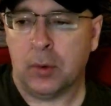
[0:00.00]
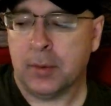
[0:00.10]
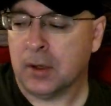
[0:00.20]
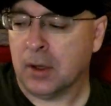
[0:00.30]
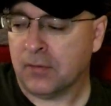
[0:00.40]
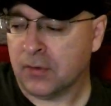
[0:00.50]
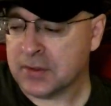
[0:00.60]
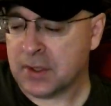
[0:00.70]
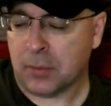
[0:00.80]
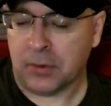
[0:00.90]
For example, in
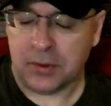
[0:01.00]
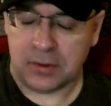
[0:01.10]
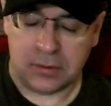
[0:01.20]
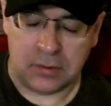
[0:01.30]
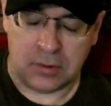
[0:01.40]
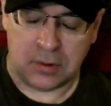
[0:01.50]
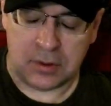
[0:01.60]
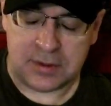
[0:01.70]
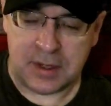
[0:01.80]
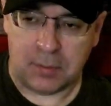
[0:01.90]
the
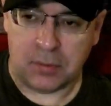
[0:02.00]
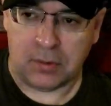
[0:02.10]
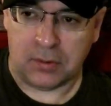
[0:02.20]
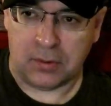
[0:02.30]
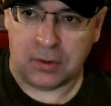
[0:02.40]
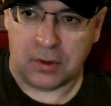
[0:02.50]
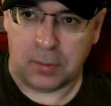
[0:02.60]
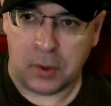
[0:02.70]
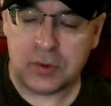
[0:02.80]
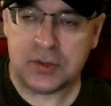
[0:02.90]
example on the post
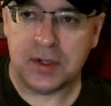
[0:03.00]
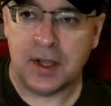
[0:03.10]
today,